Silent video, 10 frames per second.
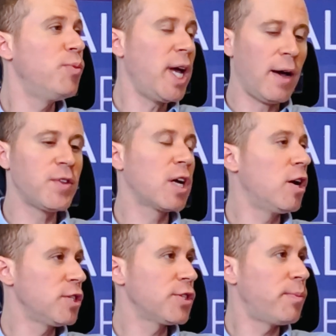Yes, you may
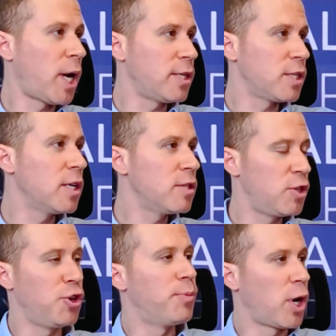have to customize
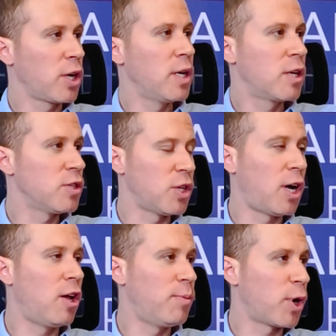it to your market
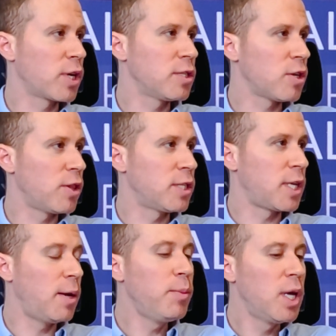because not all markets are
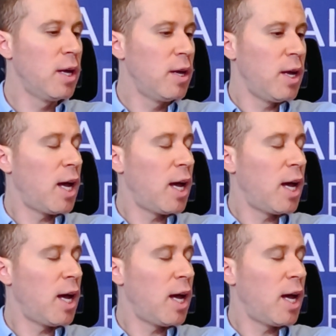the same.